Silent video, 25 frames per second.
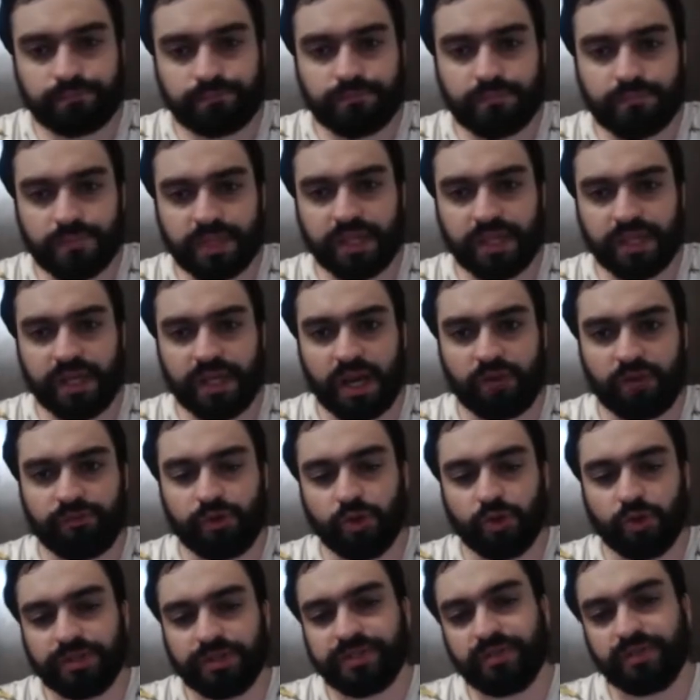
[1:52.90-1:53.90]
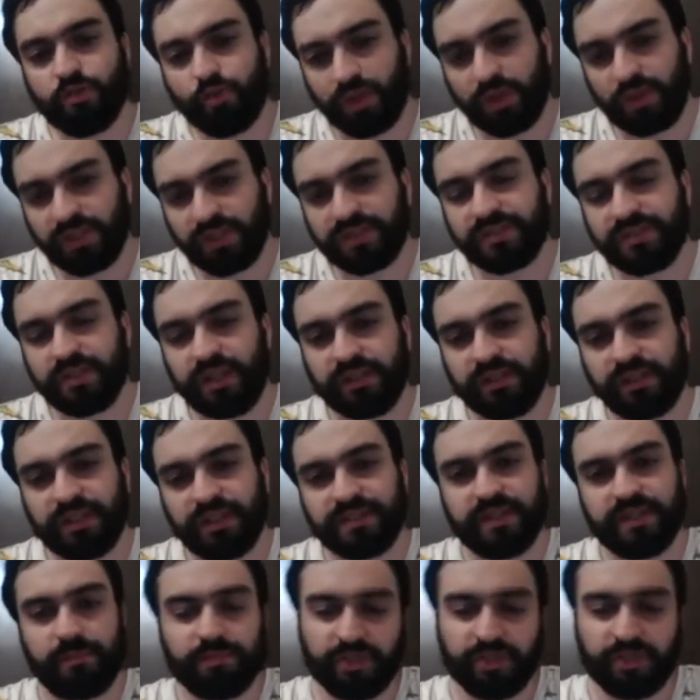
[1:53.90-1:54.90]
yeah, of course, when it's not
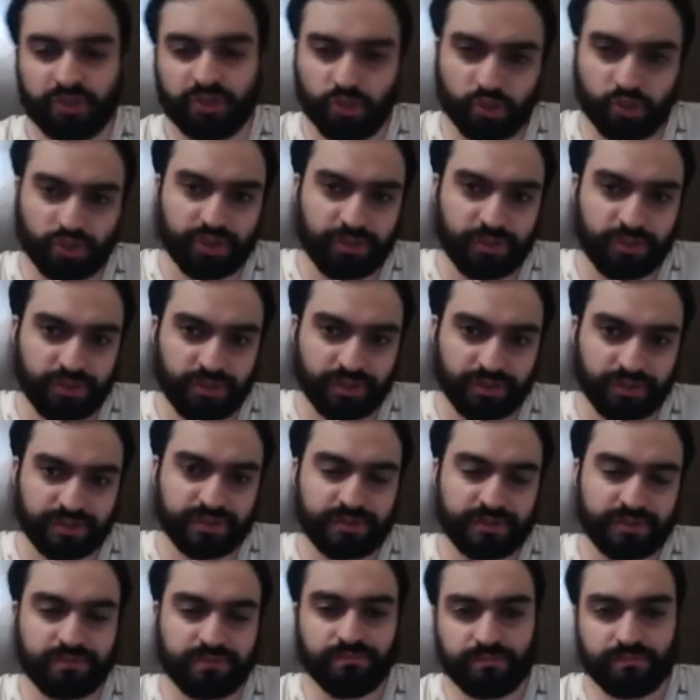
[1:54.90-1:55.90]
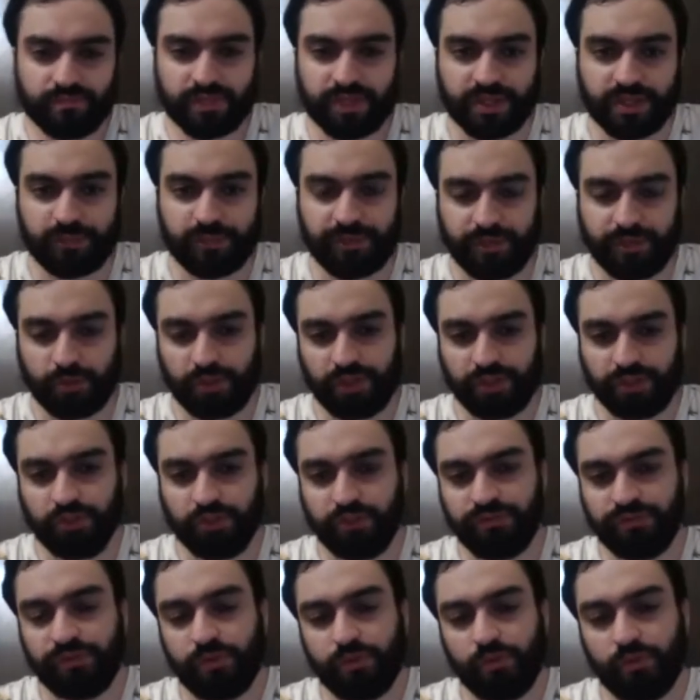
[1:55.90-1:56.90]
accepted, usually there's something quite
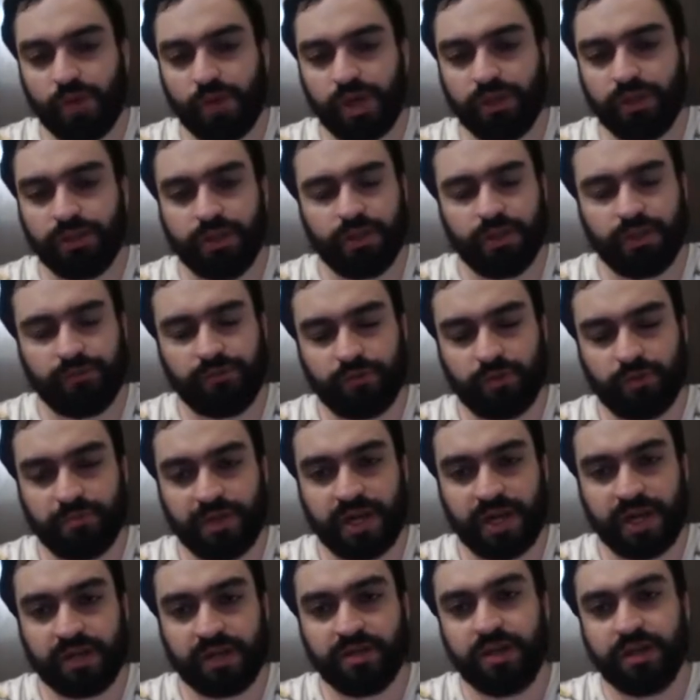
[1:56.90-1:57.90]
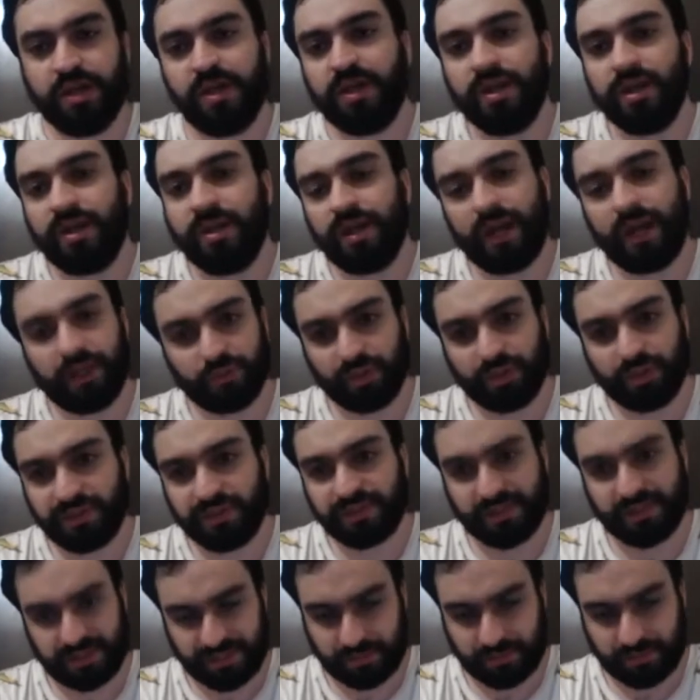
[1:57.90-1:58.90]
good for black, and when
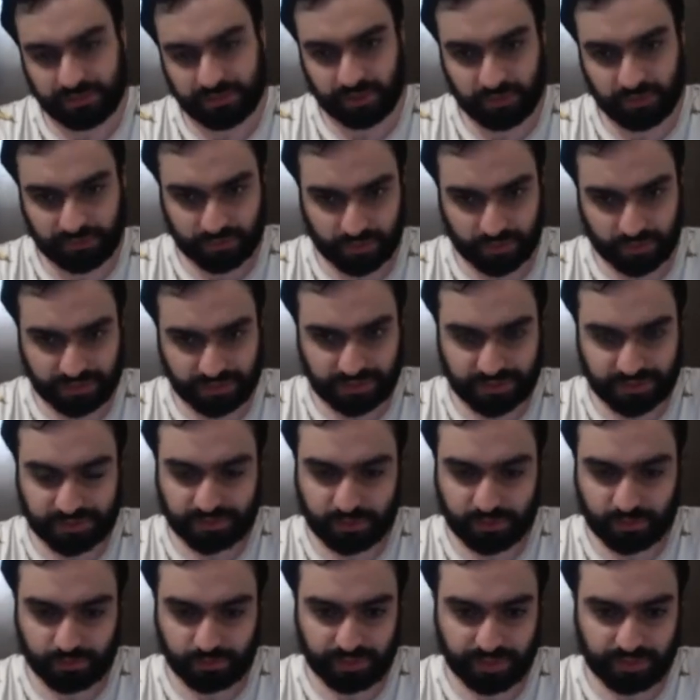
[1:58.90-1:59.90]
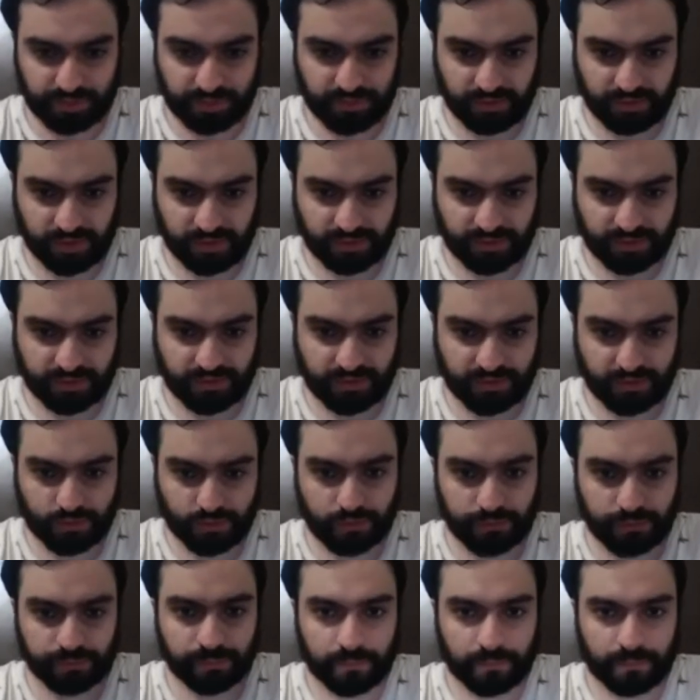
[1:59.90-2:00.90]
it's accepted, of course, it's completely lost. So
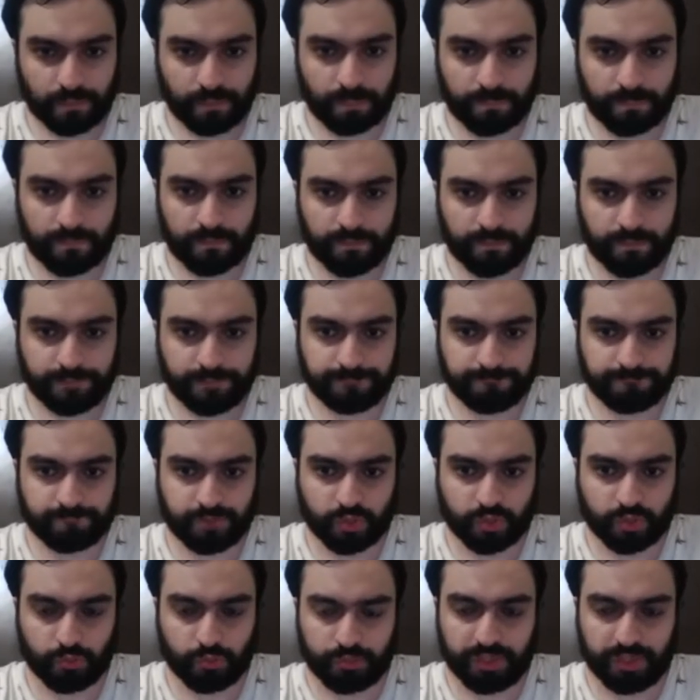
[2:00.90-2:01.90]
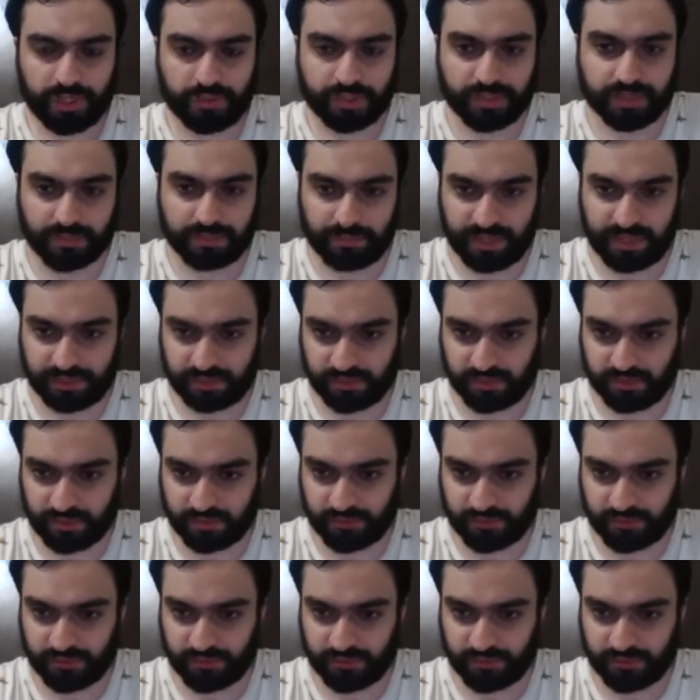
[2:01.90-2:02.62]
playing this pattern is of